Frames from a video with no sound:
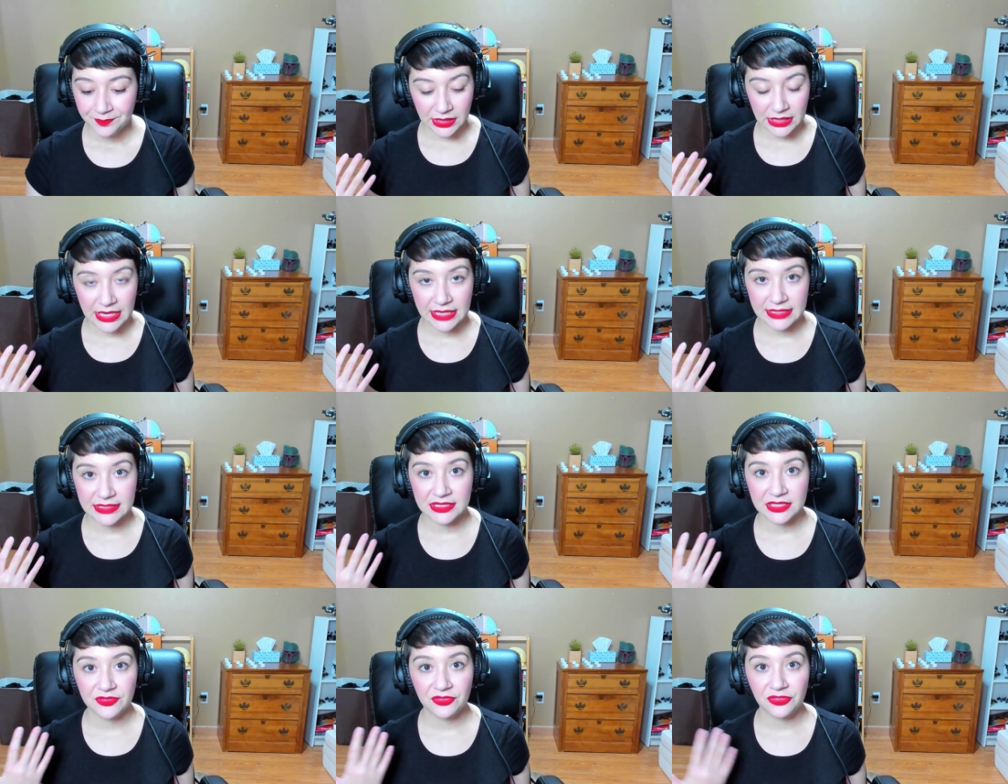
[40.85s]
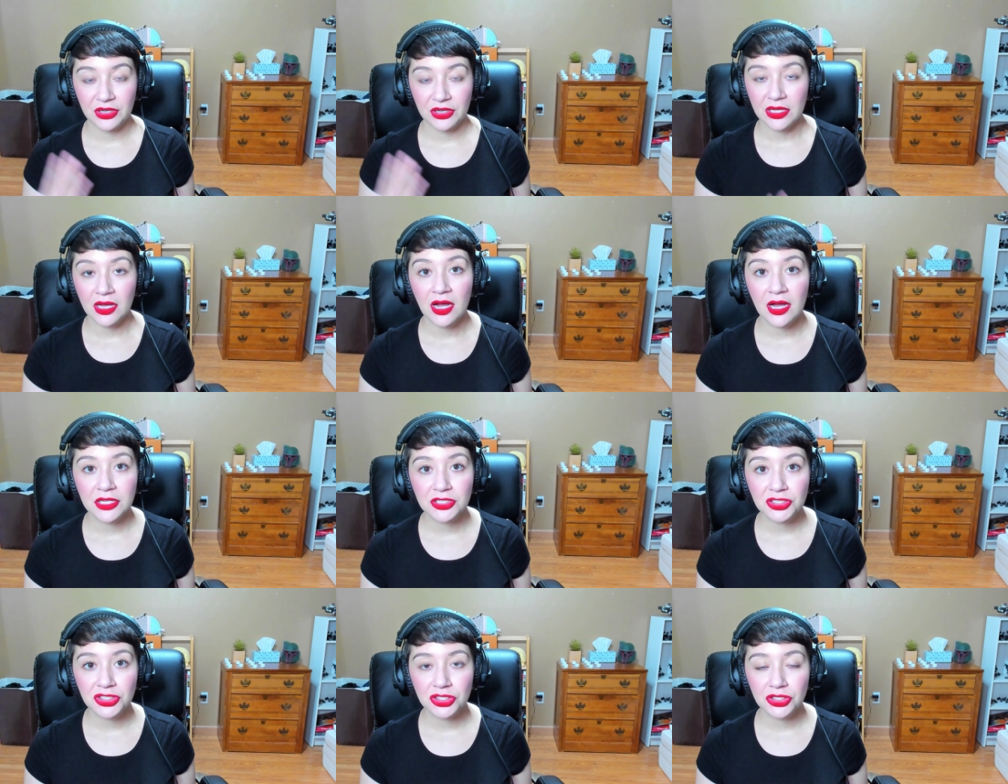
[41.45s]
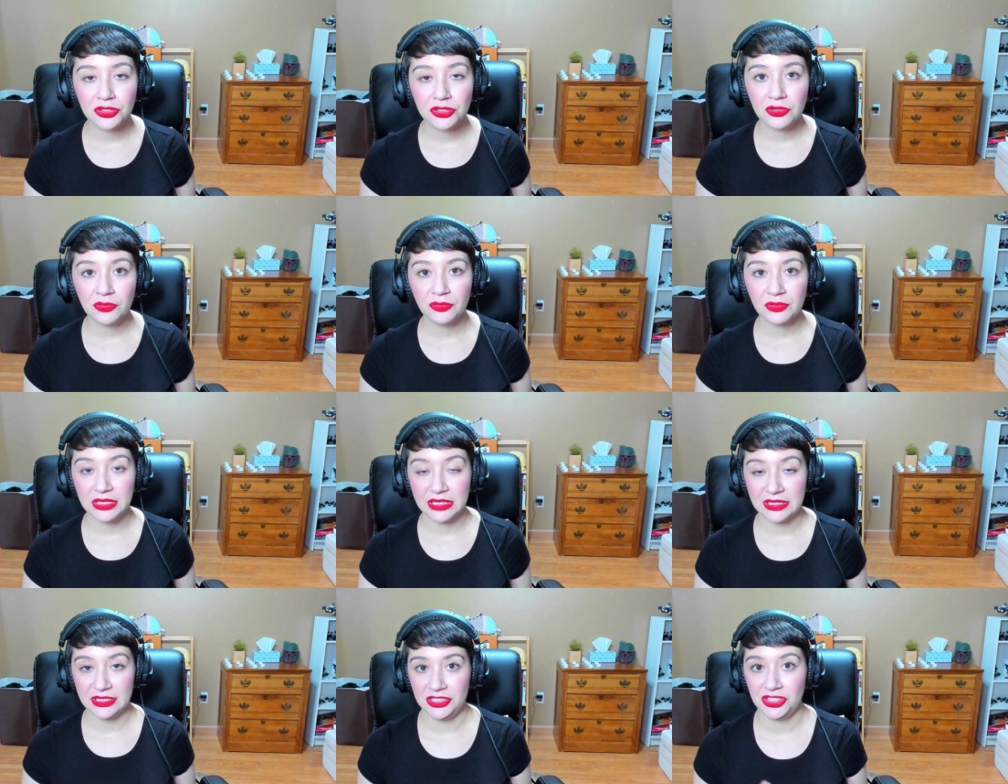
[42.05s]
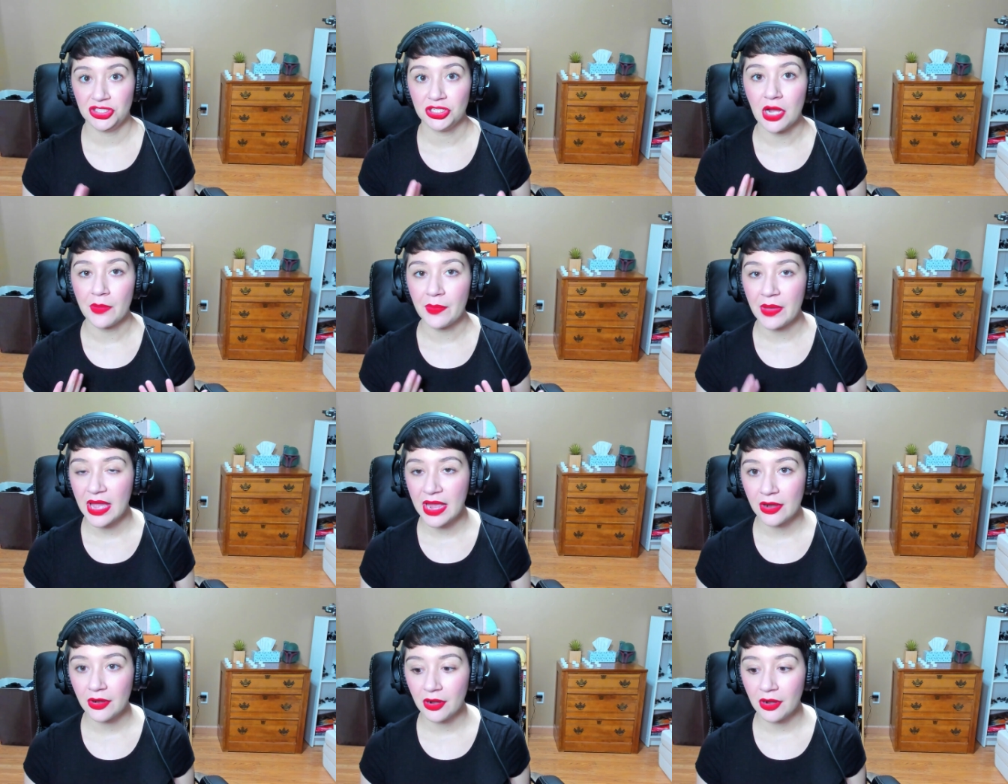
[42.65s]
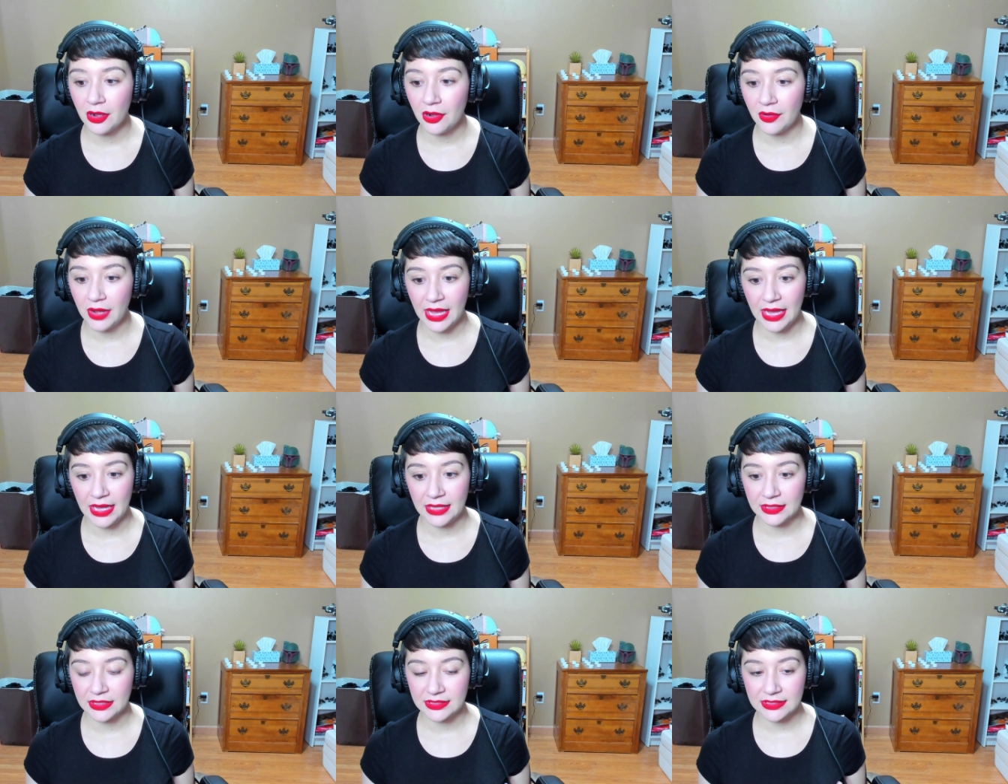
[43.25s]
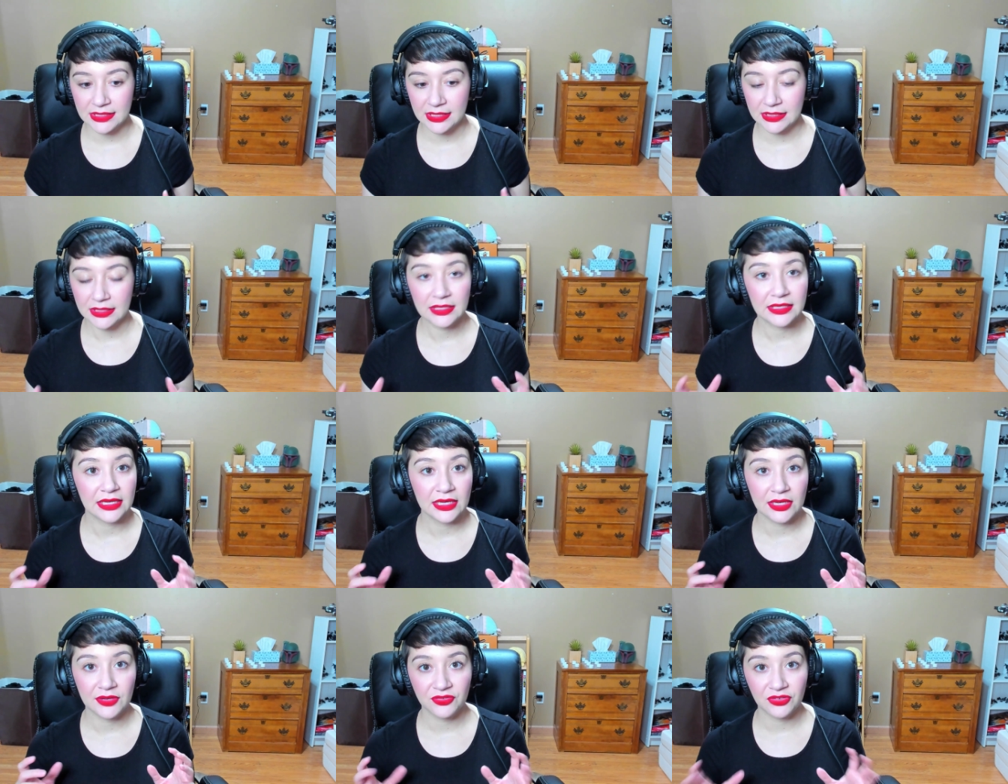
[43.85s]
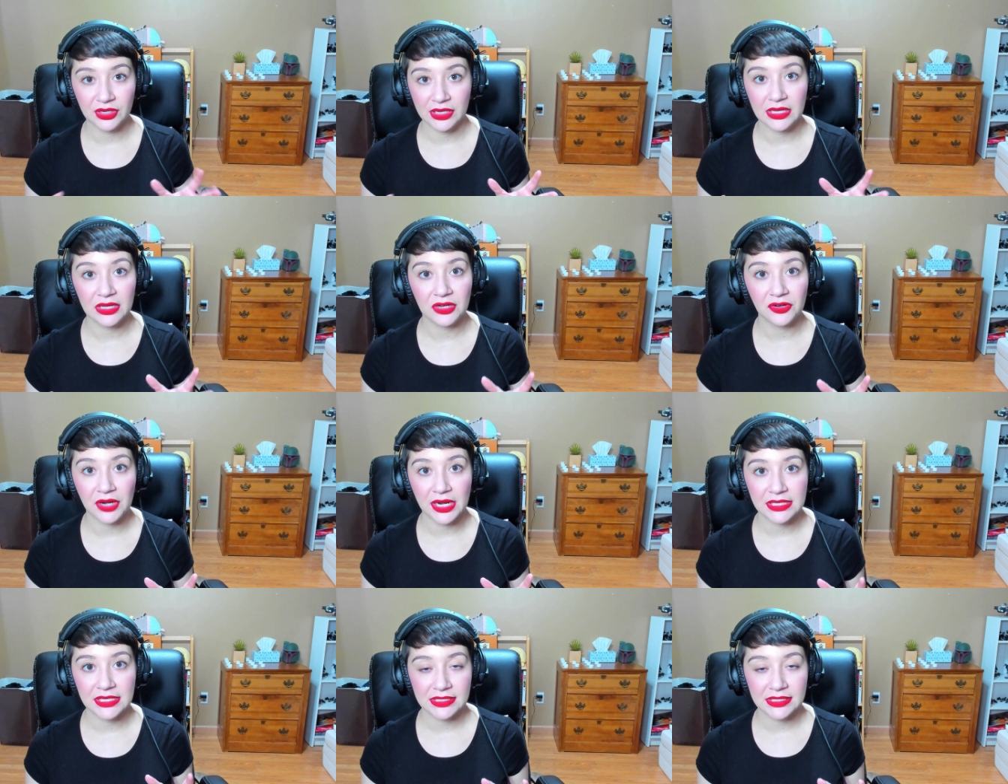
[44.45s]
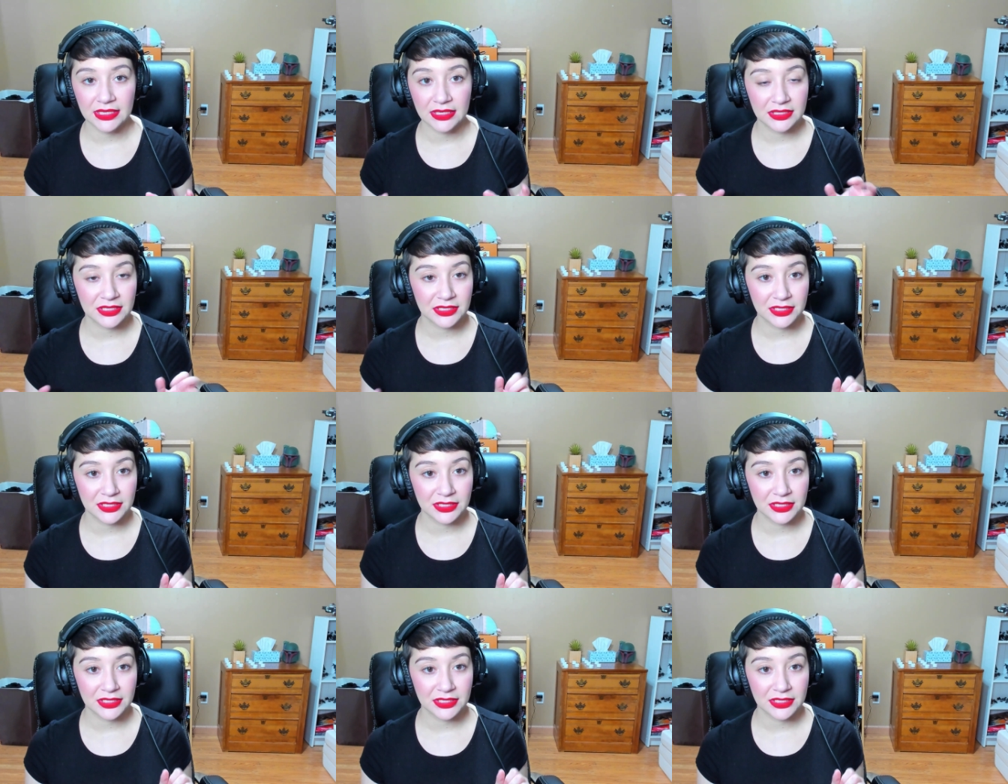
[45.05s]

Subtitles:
He has to free Khonshu, we need to stop Harrow, and it's gonna get freaking crazy.